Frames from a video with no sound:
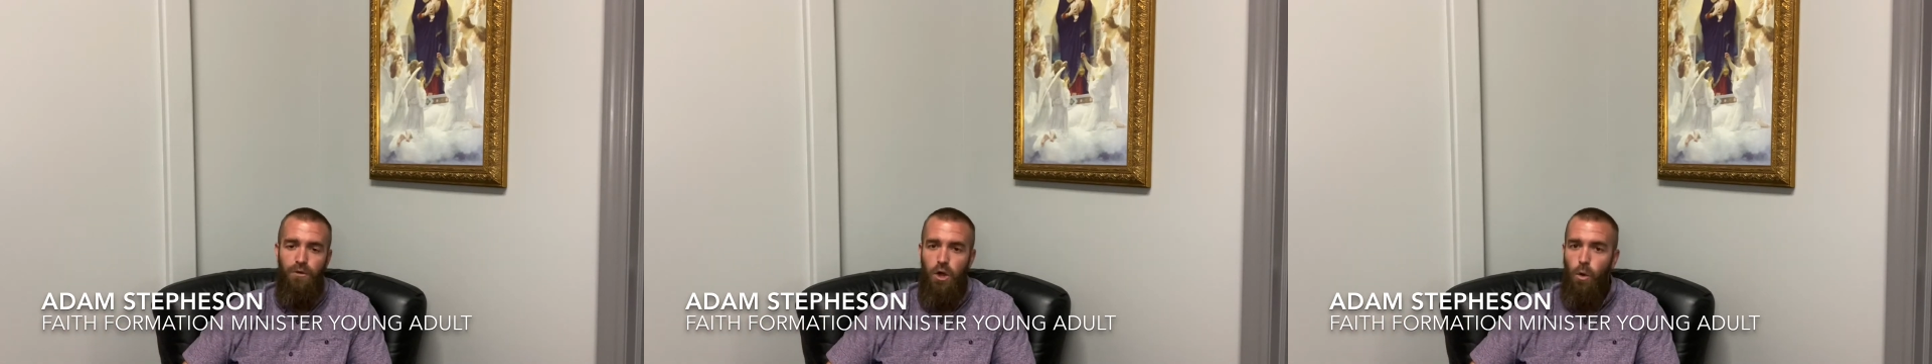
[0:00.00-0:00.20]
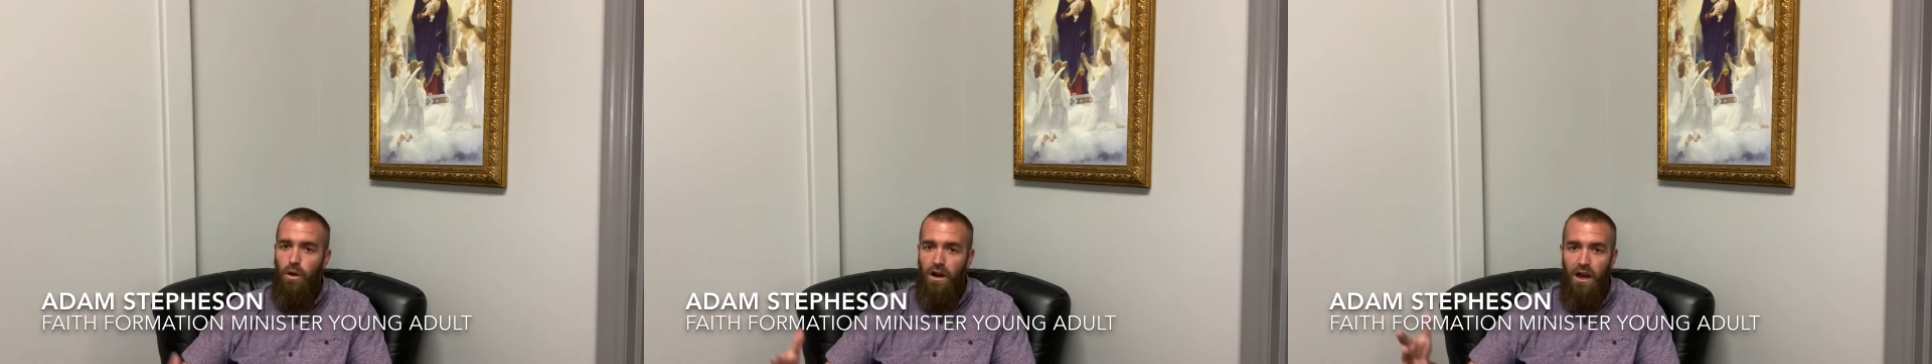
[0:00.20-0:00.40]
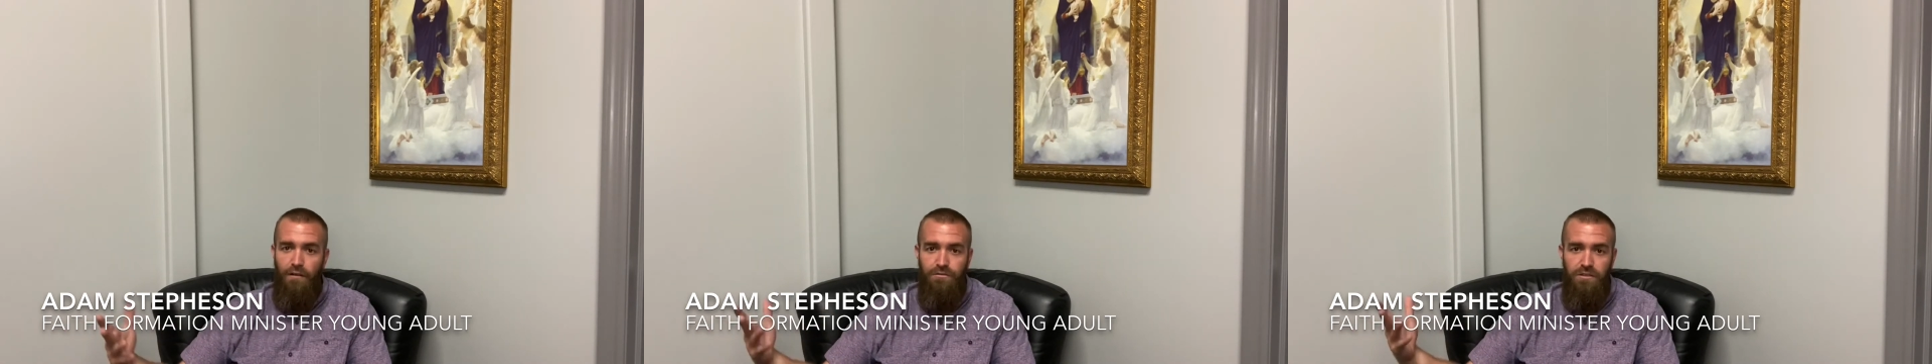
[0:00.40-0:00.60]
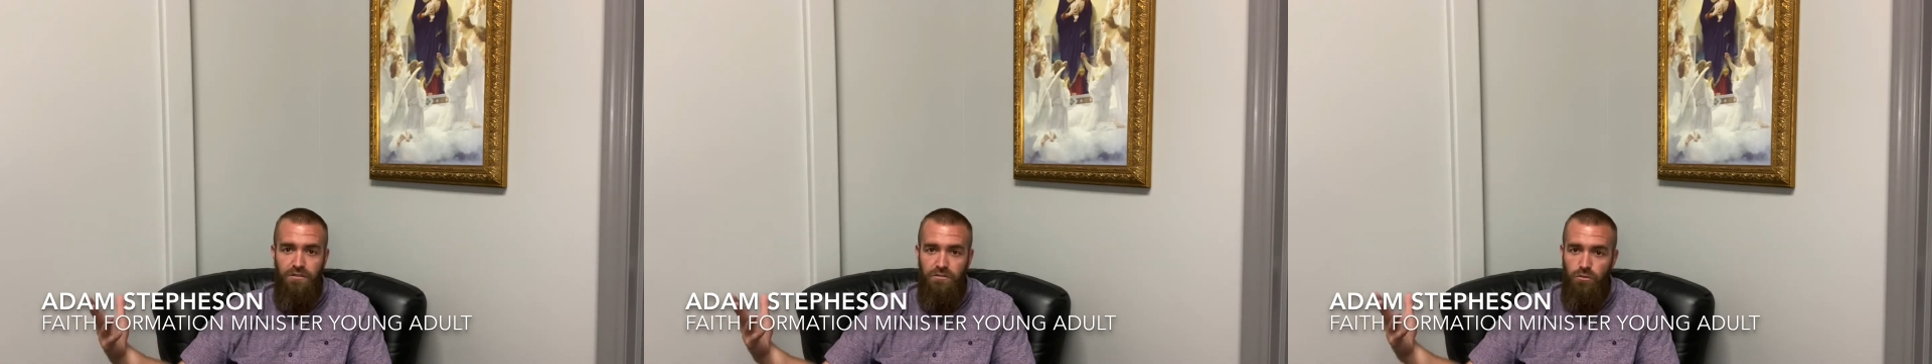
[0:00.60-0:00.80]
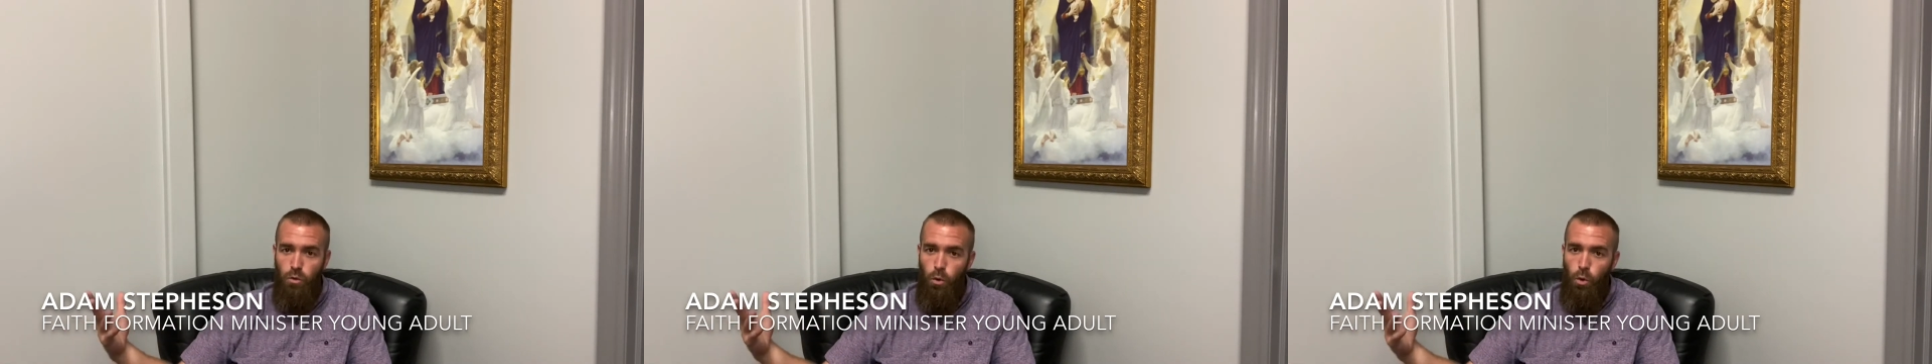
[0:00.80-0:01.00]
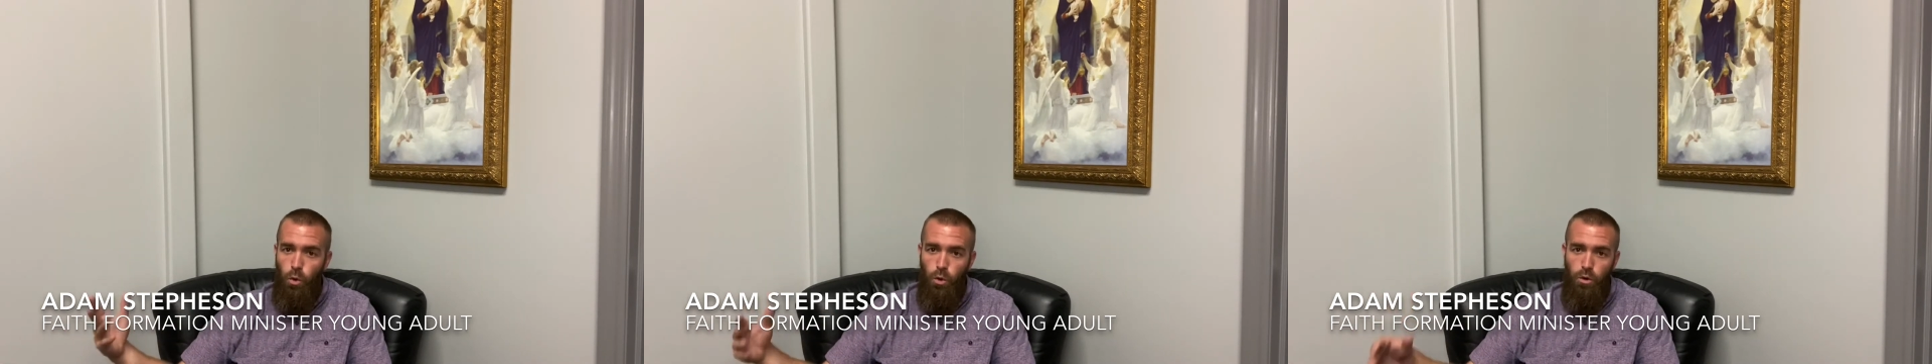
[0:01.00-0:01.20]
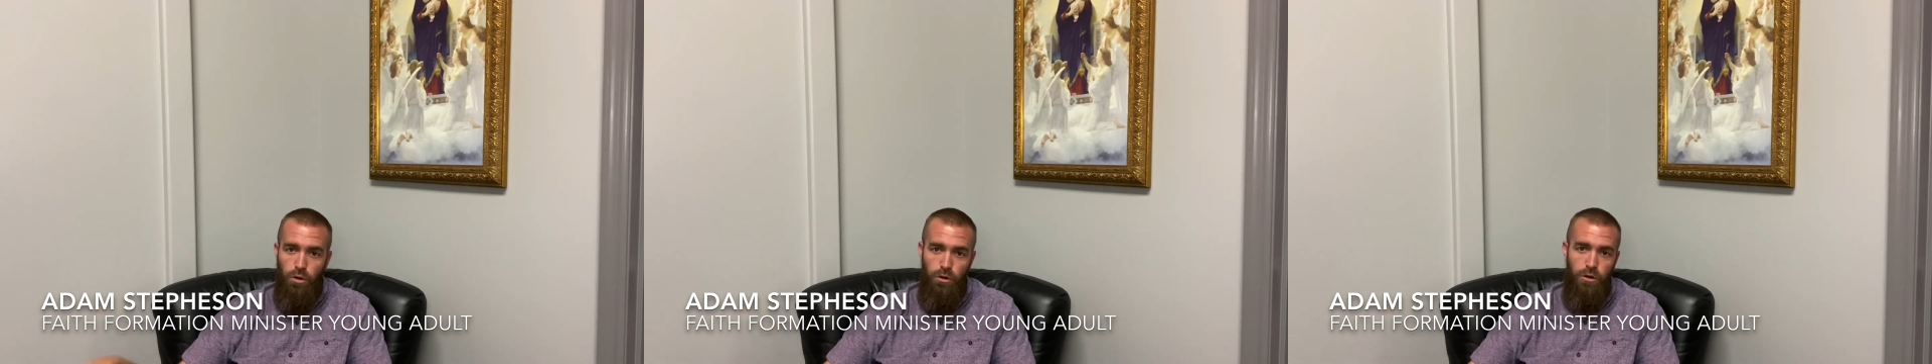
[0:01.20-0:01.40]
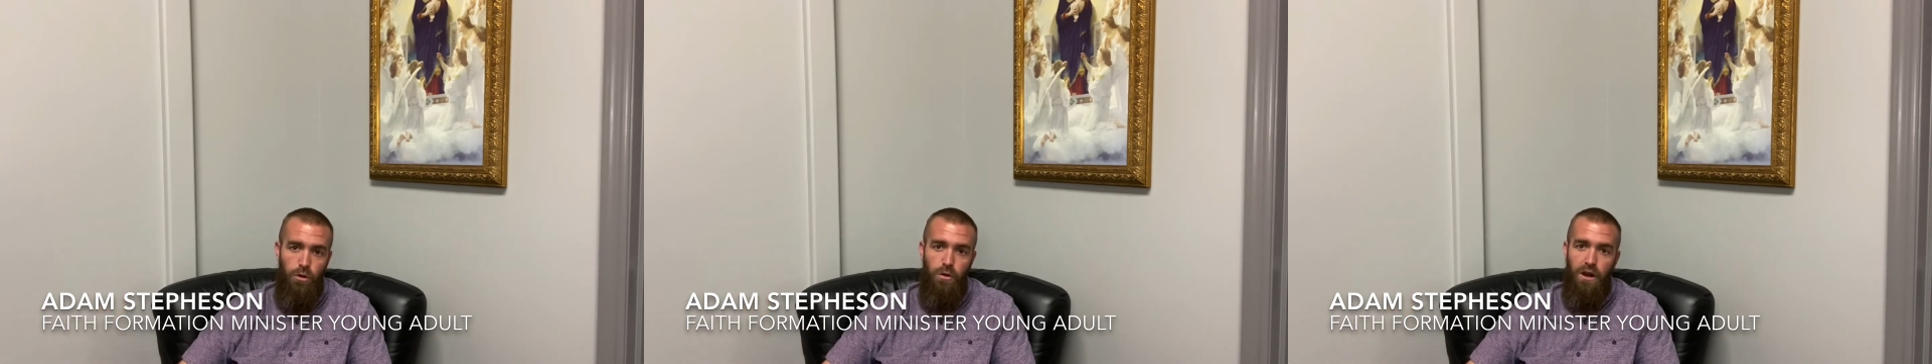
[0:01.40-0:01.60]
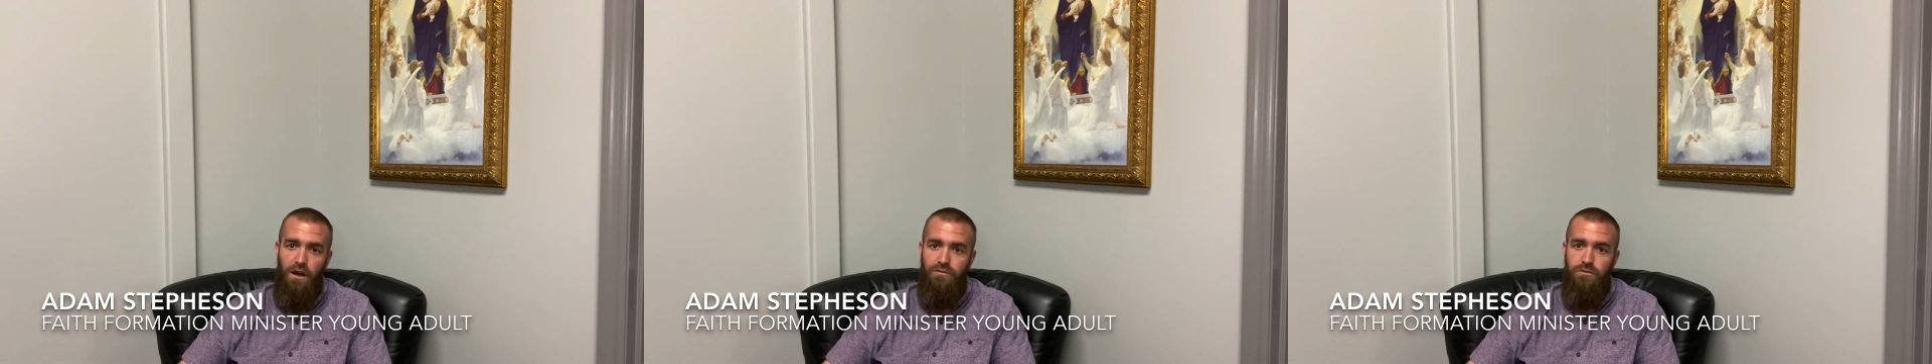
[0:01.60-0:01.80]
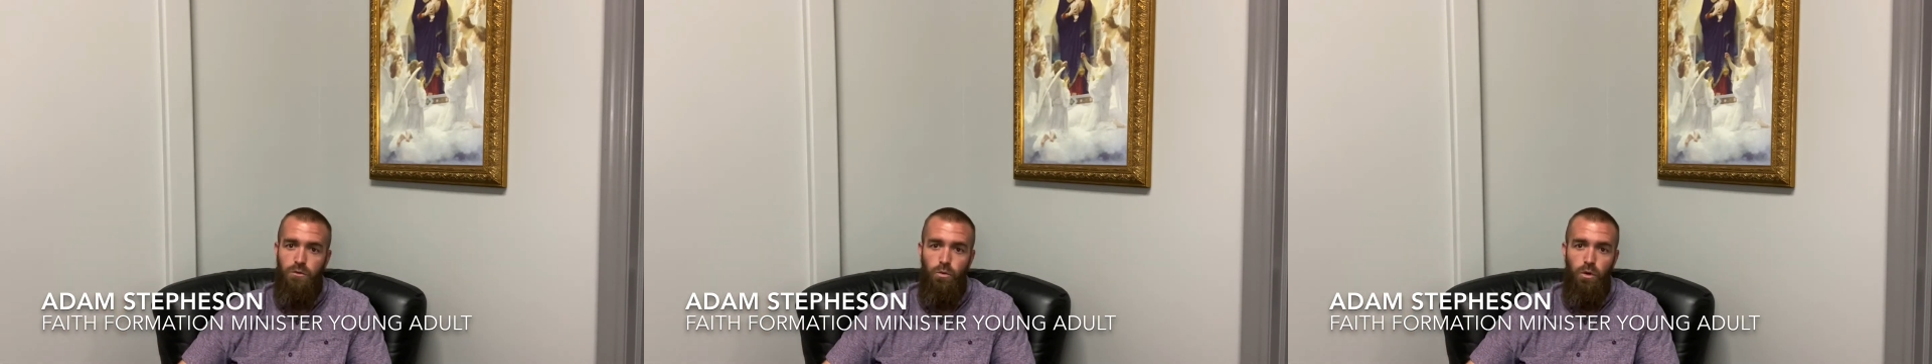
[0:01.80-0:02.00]
going off to school or going
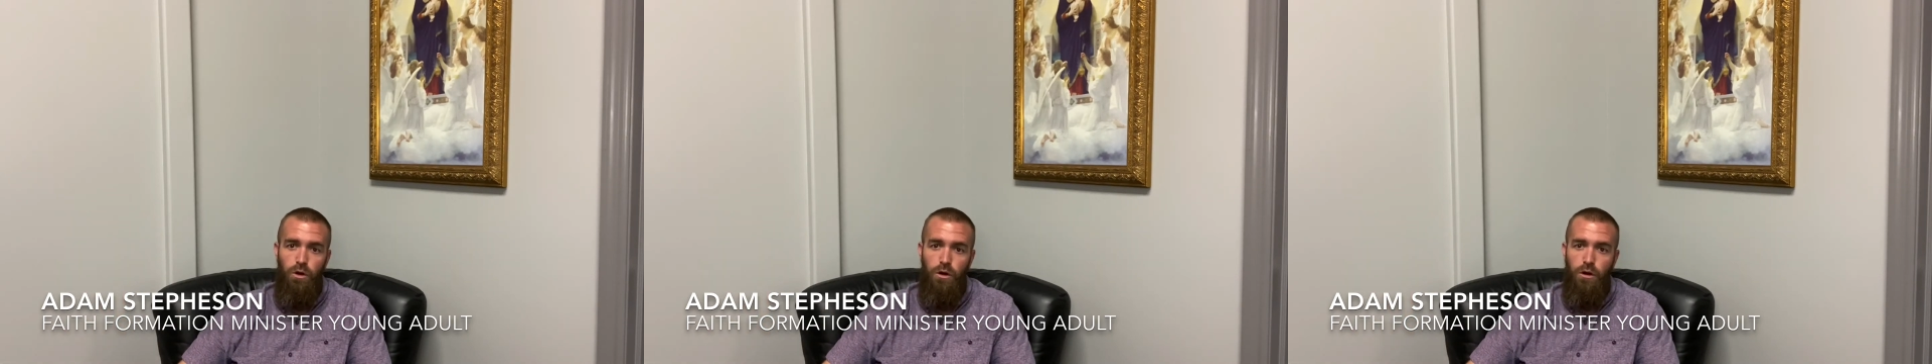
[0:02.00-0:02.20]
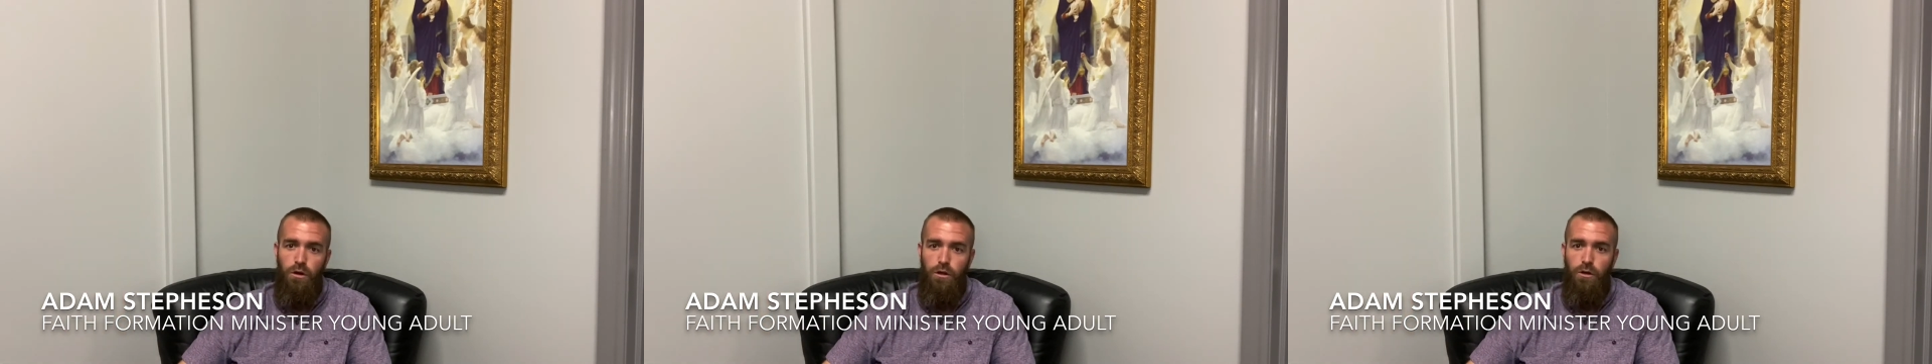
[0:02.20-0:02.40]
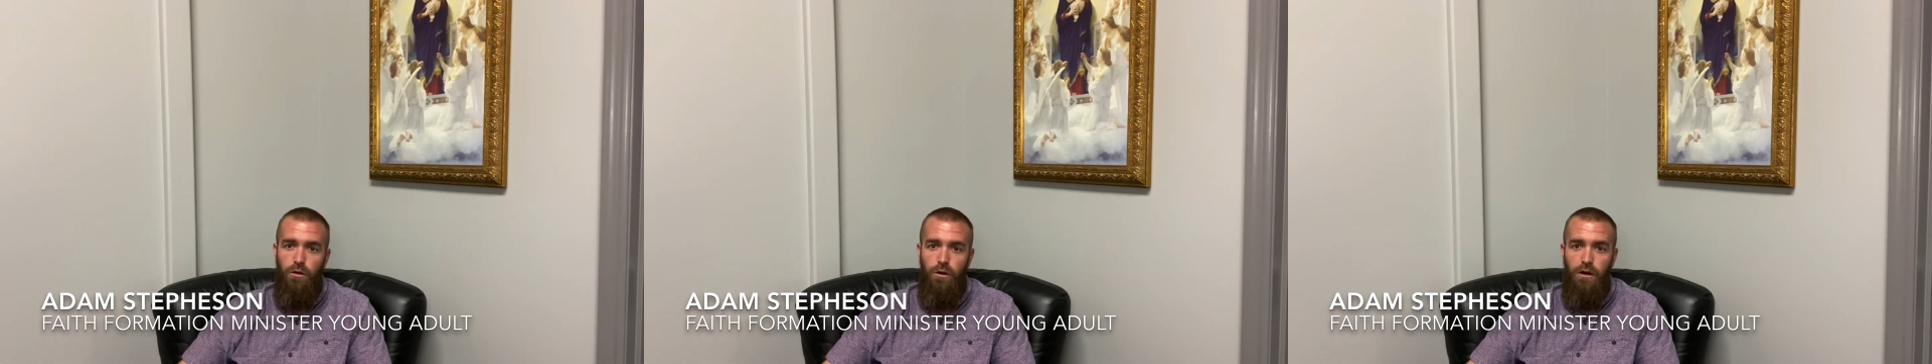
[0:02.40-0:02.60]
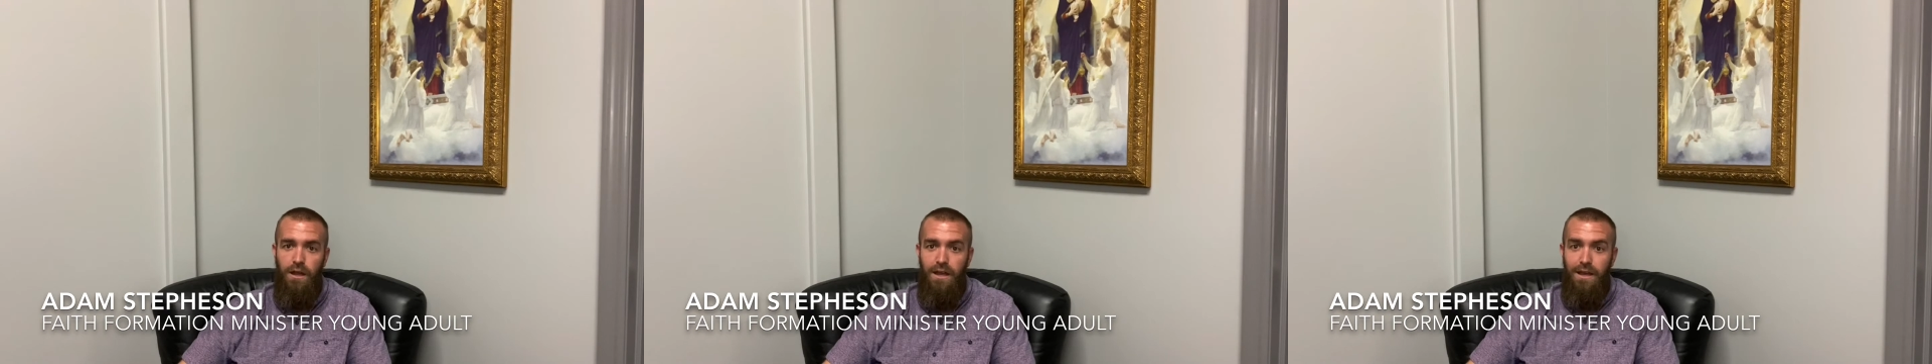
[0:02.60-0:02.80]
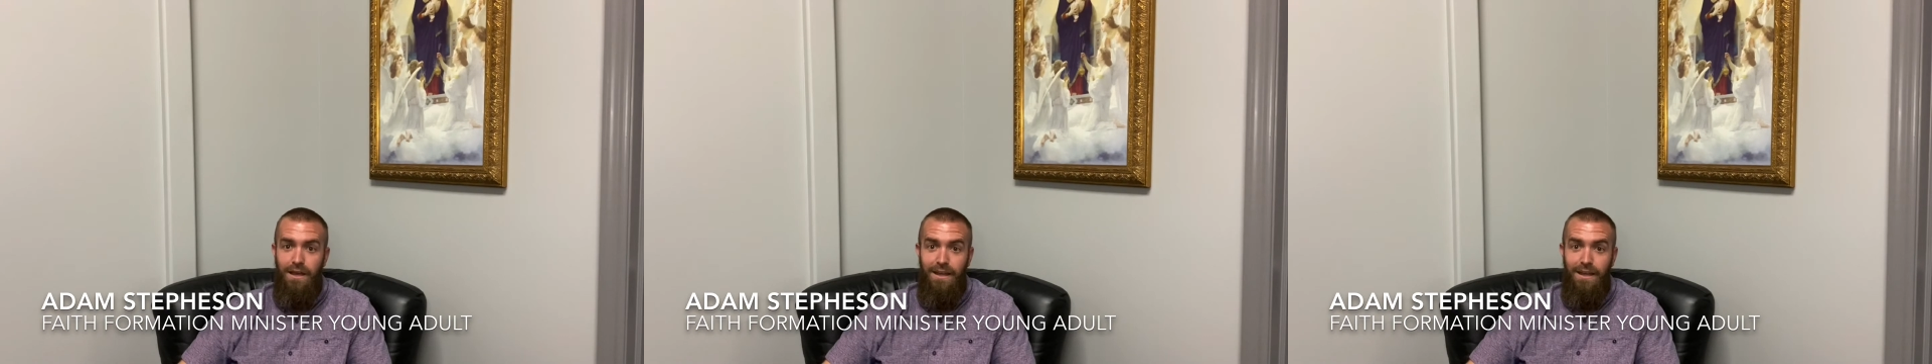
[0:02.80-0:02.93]
off to work or